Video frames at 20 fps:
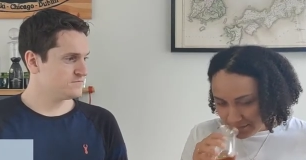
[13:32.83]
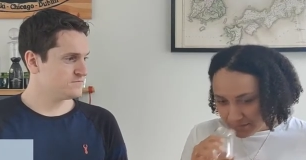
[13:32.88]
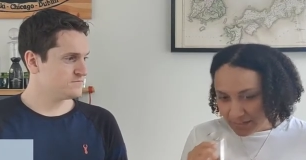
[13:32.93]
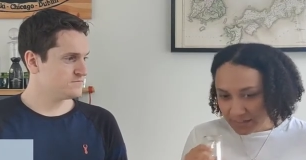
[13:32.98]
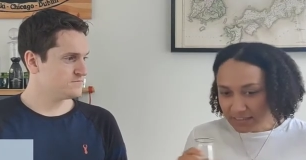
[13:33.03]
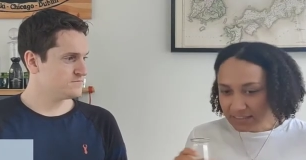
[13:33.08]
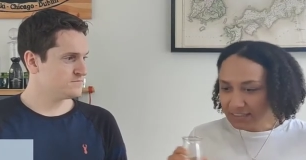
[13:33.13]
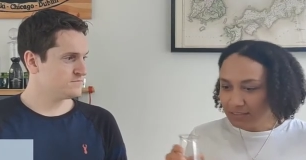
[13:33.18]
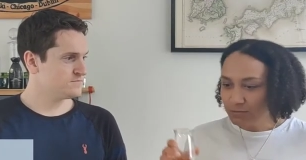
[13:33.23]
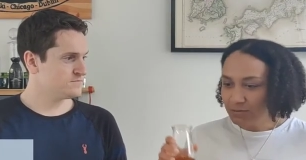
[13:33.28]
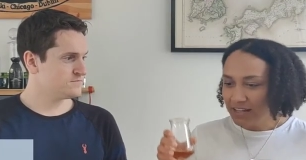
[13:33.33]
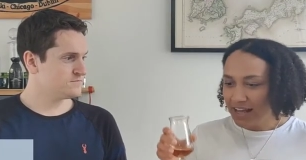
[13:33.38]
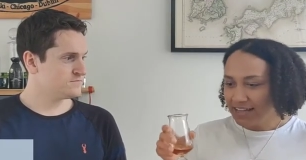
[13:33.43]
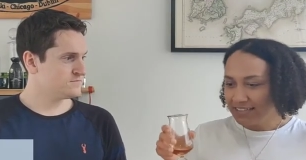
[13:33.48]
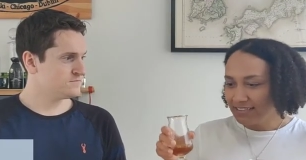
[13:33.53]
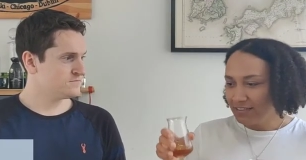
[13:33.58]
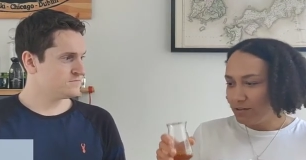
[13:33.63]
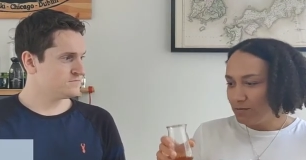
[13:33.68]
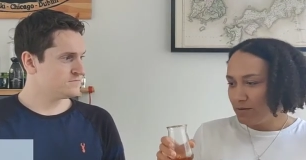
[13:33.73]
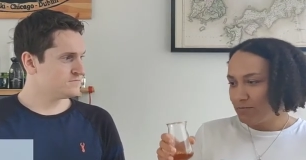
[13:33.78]
Speaker 1: Now this one
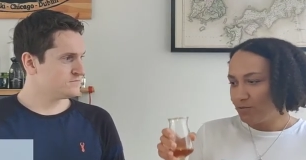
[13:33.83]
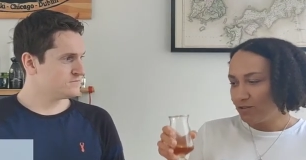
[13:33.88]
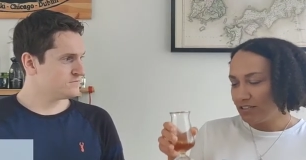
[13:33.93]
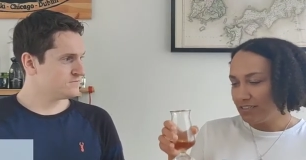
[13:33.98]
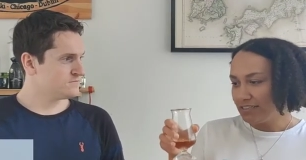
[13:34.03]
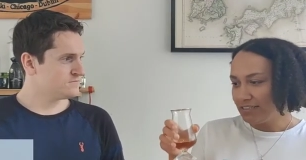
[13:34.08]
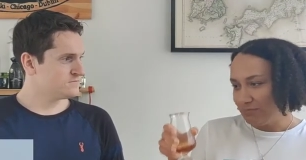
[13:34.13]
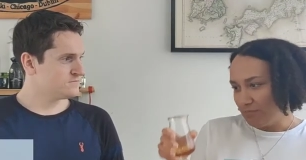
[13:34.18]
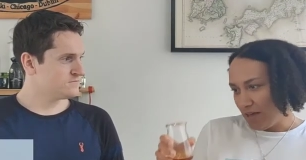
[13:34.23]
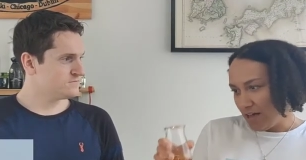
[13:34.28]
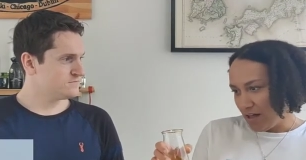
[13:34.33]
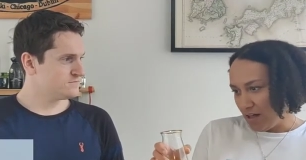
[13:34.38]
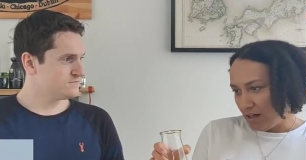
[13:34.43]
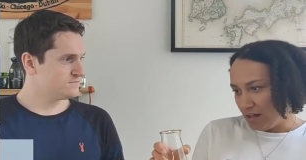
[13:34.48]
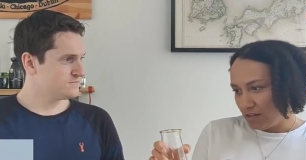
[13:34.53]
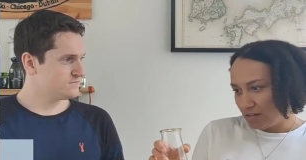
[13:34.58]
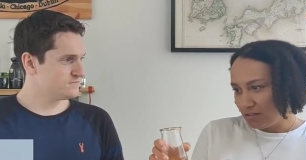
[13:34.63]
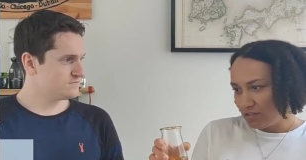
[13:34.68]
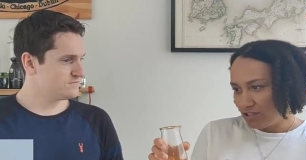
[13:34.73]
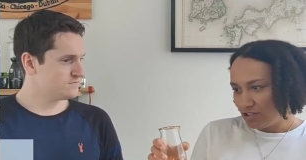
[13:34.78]
has a little bit more
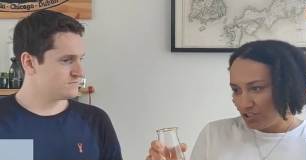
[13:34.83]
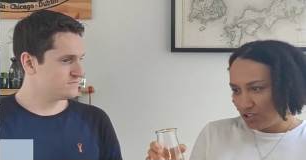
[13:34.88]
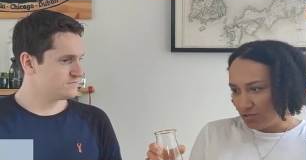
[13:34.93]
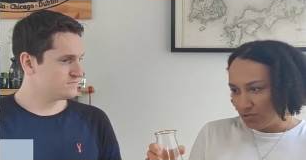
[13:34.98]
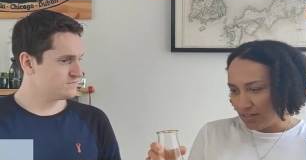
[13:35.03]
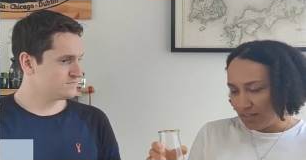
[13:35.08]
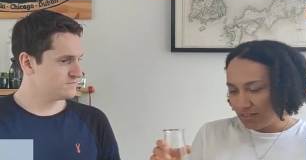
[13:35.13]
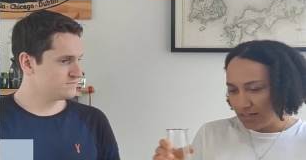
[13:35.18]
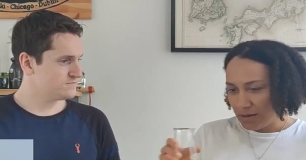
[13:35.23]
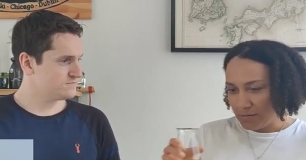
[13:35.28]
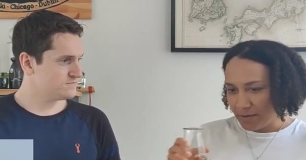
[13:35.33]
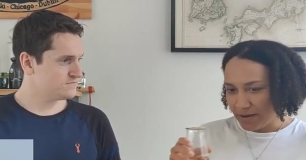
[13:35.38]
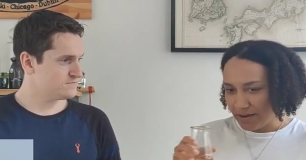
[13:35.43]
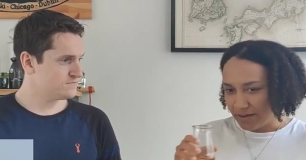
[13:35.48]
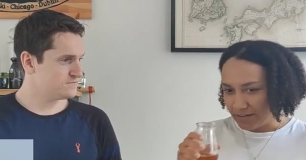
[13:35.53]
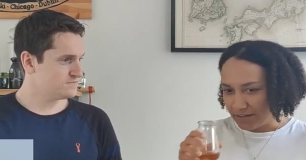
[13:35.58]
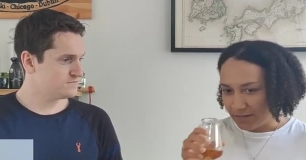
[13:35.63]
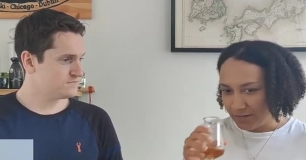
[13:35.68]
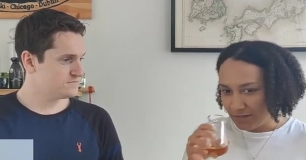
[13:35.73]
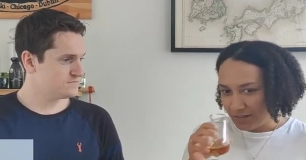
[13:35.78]
smell to it,
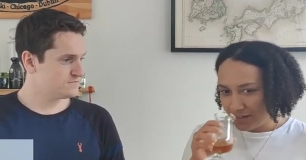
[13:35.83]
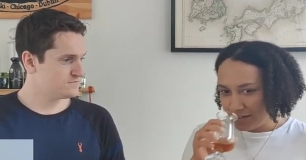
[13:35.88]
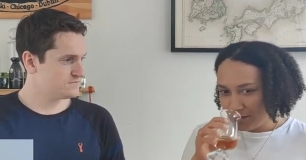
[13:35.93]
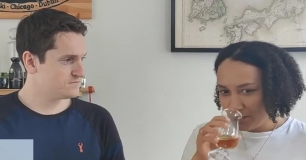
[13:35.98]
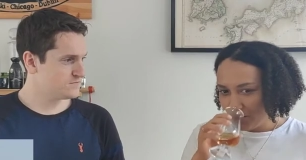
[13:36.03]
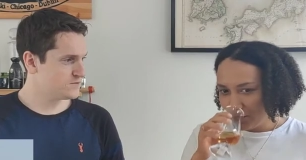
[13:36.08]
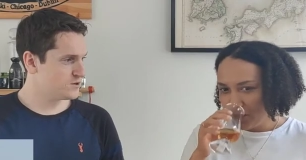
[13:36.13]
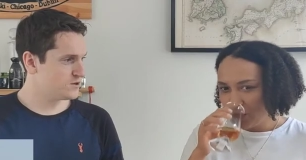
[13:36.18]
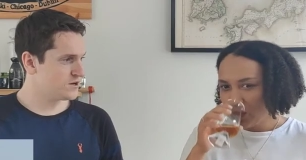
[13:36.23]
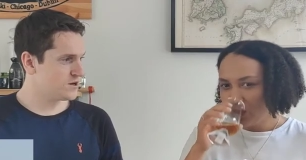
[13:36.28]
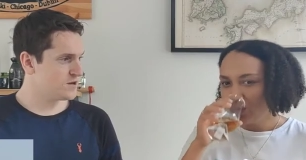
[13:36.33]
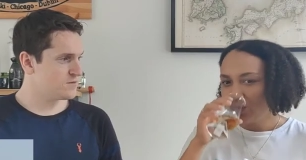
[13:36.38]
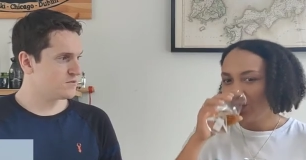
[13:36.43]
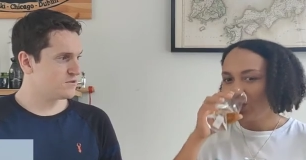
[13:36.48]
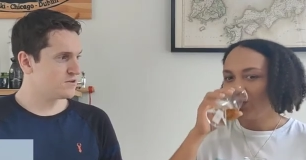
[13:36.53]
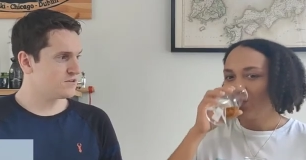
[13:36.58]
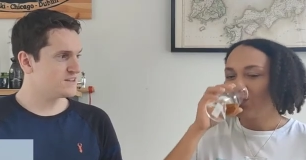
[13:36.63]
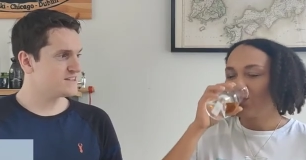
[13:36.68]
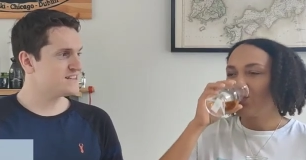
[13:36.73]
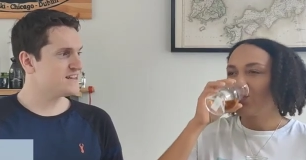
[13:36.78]
comparatively.
Speaker 2: Okay,
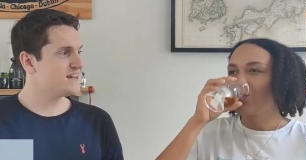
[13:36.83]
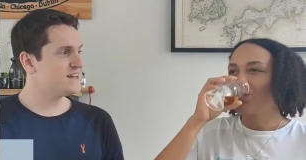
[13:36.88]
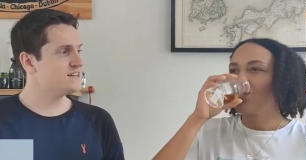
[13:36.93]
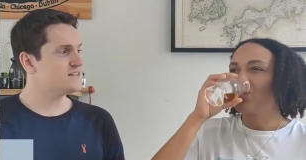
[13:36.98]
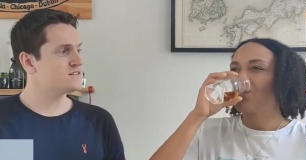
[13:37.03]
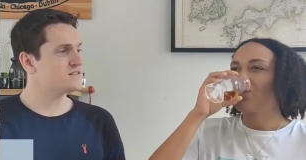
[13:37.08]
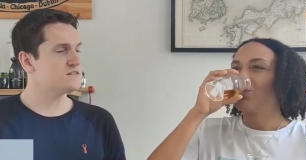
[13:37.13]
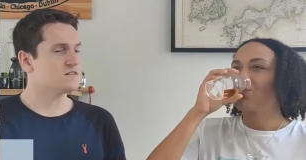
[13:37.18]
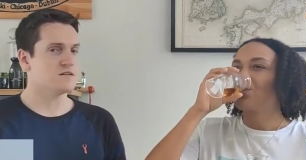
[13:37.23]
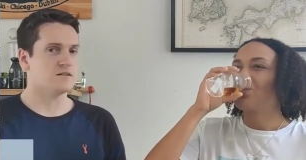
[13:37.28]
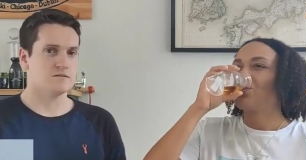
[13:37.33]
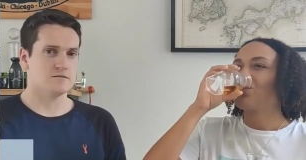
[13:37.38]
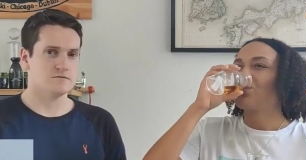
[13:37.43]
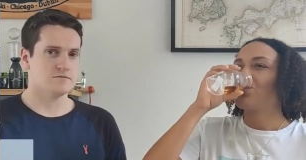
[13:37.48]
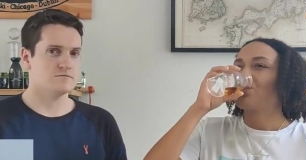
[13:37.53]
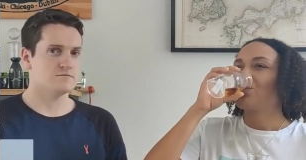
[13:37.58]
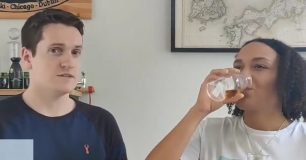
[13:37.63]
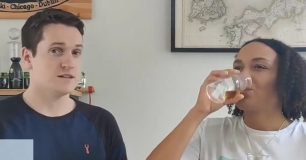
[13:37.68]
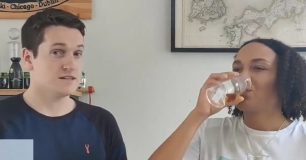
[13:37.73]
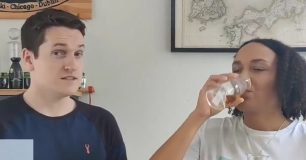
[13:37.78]
but on the taste, though,
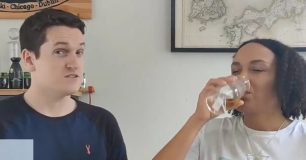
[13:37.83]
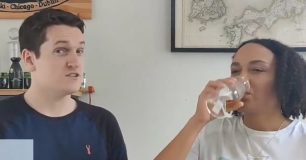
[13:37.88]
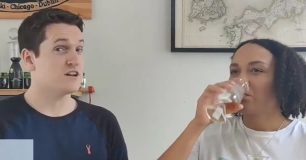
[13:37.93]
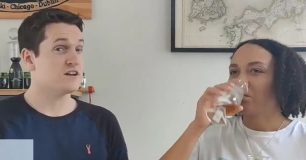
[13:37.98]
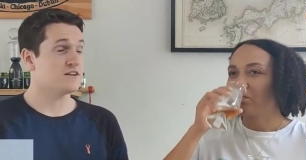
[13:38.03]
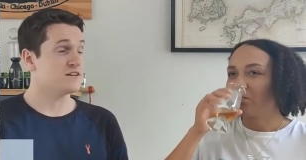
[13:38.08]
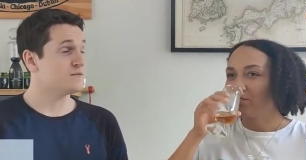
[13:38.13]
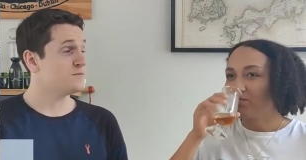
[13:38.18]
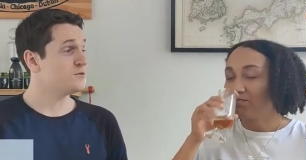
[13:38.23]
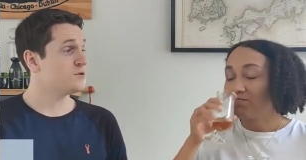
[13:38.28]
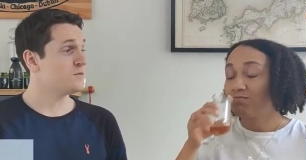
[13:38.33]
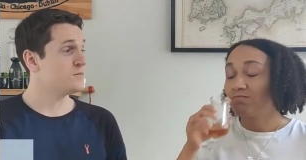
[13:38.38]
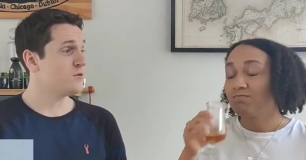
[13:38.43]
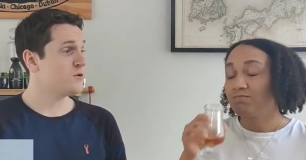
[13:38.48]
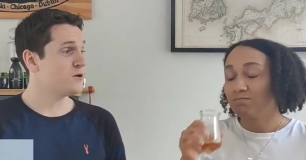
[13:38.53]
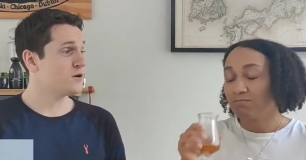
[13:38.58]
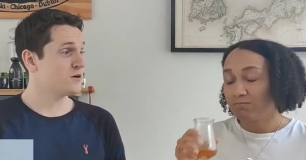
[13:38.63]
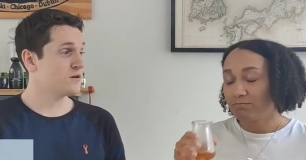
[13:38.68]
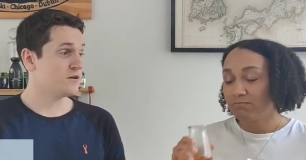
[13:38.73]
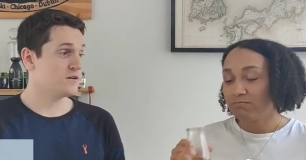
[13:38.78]
that is generally more
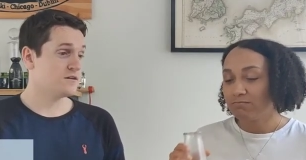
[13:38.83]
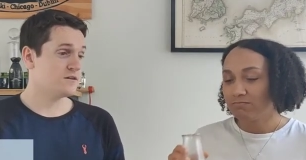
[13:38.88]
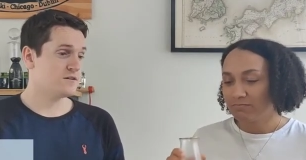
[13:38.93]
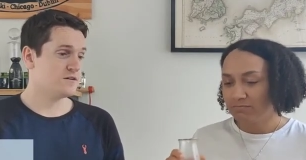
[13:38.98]
important.